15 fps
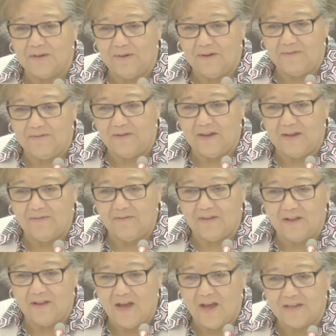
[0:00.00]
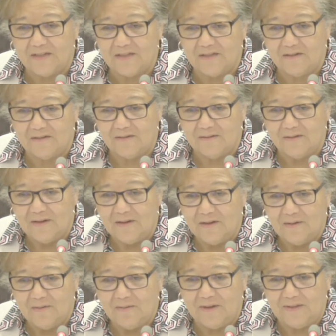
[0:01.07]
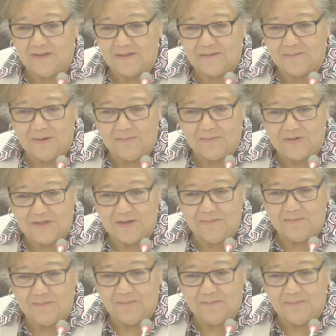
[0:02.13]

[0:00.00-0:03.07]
Have you given thought to what this membership